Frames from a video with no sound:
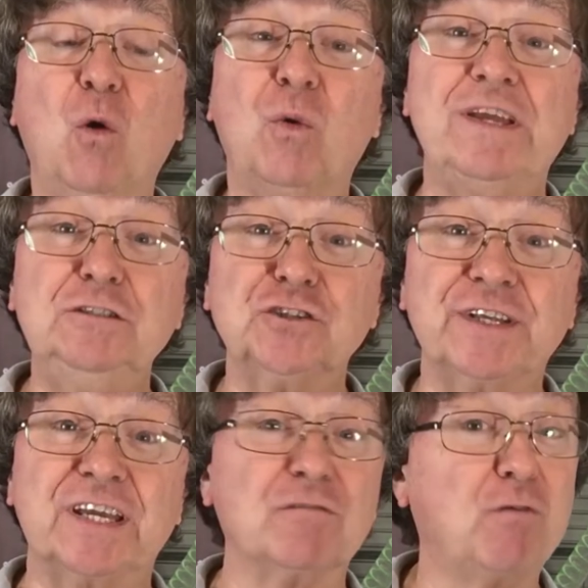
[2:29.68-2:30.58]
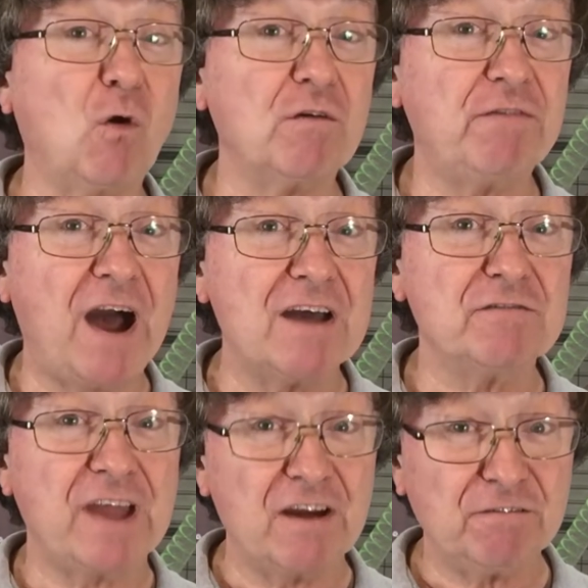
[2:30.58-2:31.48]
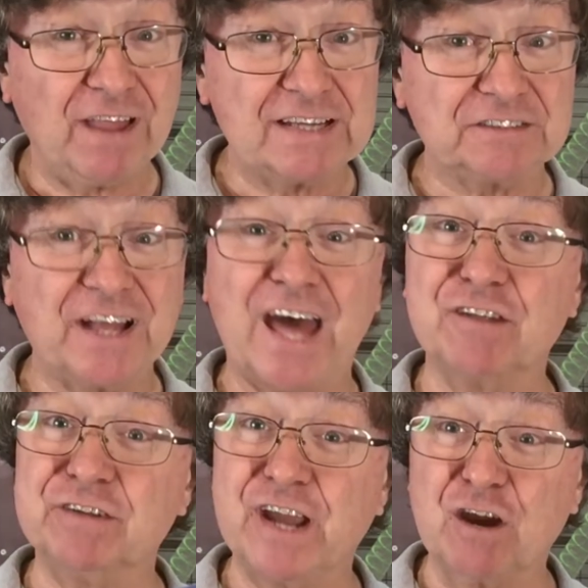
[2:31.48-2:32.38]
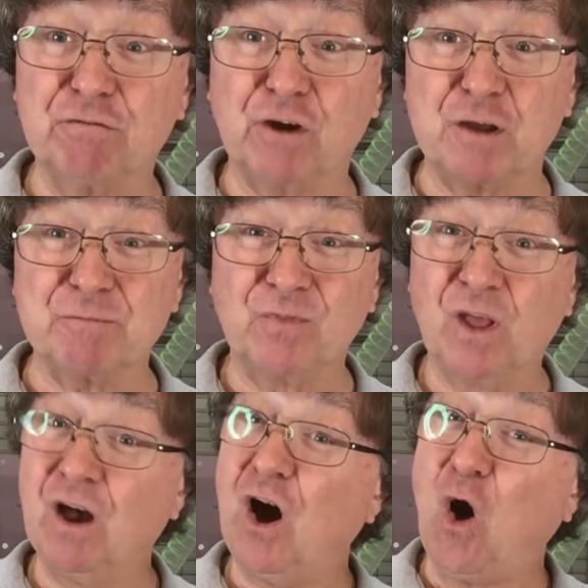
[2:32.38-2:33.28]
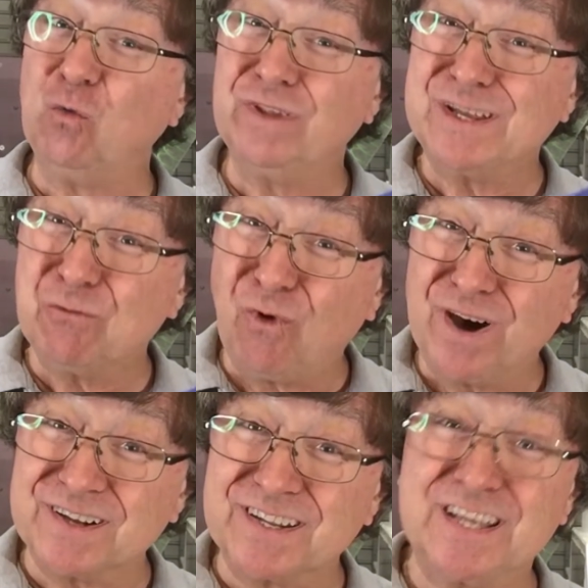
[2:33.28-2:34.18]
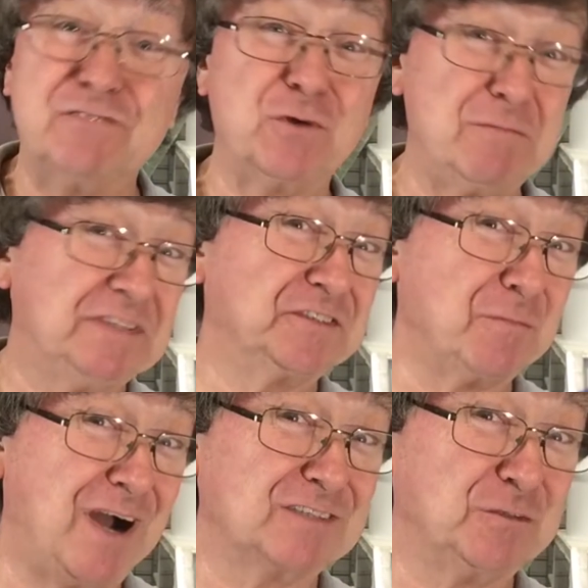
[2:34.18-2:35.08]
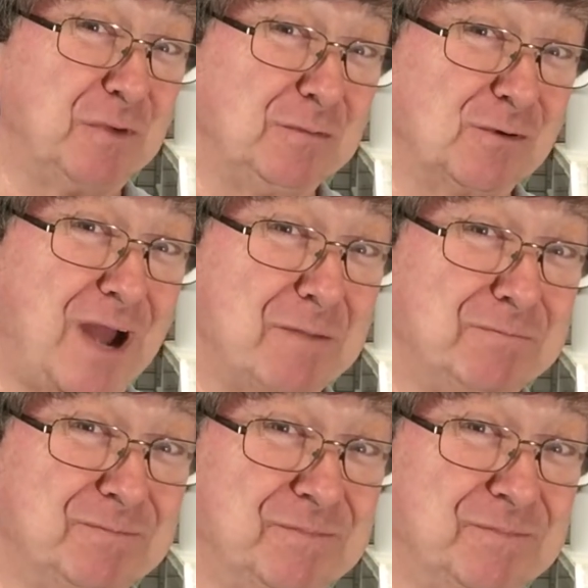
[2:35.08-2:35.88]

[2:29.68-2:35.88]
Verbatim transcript: We usually get 4 or 5 flights out of an airframe, only one if we miss the box of bubble wrap.